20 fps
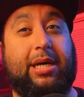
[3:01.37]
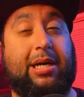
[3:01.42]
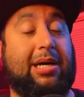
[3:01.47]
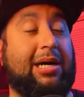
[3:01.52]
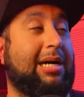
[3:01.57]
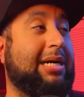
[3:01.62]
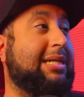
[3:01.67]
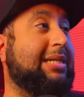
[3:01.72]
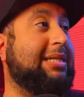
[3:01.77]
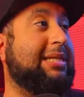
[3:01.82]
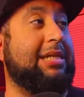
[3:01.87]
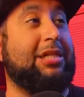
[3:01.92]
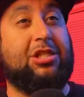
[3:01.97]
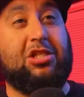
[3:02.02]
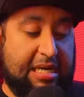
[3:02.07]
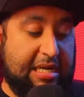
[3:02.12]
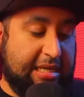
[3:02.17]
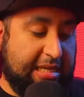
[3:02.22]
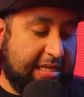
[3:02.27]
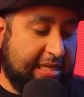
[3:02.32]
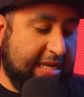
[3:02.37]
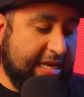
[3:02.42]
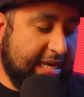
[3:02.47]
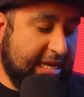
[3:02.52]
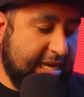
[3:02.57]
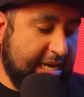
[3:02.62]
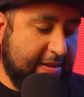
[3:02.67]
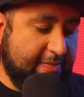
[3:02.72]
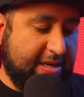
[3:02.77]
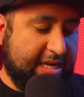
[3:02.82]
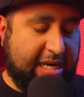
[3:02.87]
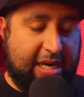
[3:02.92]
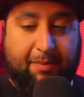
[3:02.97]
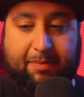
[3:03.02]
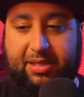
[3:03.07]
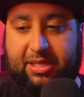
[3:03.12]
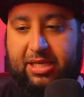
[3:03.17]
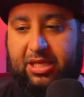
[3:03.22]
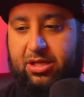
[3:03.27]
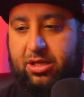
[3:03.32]
hard. Him in
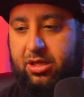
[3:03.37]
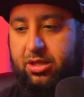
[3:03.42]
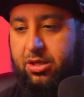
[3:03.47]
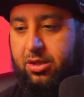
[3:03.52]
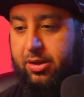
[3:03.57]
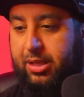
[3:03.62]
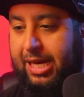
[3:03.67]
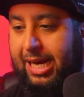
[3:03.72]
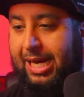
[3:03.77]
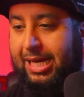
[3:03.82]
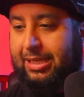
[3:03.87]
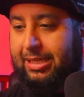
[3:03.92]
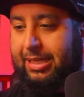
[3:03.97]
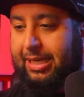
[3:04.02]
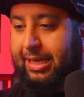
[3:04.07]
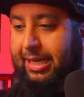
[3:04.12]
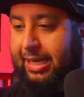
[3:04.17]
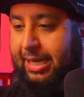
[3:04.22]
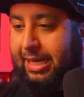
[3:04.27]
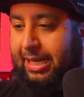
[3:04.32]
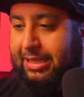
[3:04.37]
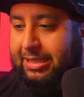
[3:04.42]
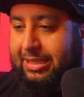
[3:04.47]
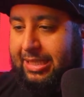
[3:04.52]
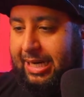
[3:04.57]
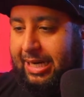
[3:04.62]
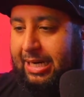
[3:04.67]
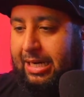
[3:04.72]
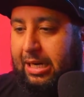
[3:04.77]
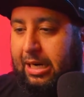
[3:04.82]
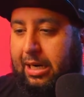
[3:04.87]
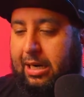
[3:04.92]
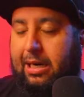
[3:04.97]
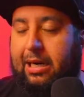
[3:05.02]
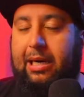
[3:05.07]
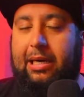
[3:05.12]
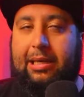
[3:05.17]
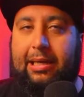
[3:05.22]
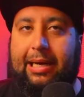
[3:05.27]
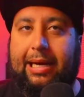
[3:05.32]
competition to that, yeah, it's kind of
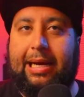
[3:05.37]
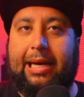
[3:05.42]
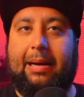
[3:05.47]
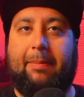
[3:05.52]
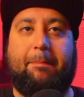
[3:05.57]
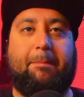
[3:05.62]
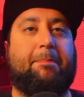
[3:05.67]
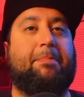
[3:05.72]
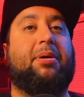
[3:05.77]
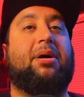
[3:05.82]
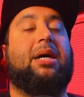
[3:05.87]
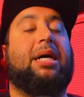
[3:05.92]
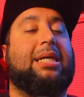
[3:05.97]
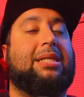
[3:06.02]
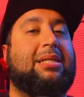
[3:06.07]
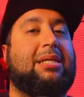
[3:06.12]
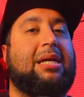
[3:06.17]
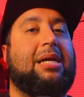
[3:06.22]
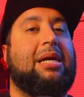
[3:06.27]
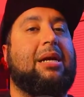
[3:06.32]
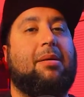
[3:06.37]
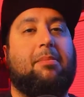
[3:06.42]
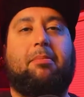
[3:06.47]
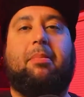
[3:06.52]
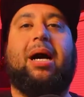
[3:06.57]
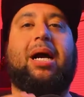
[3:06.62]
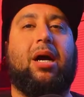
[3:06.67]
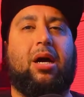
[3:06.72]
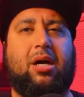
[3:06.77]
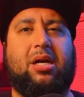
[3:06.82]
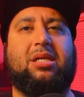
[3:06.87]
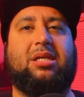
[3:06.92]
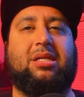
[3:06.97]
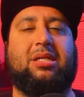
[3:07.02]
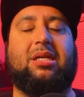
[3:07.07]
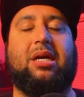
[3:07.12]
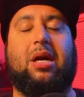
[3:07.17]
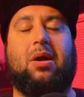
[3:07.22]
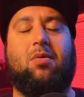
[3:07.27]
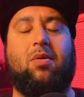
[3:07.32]
hard. Yeah, but my artist is
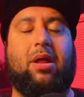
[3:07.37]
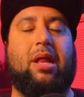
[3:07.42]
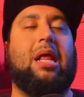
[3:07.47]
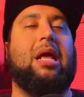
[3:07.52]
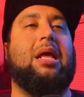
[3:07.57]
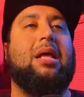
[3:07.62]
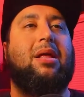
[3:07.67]
gonna win.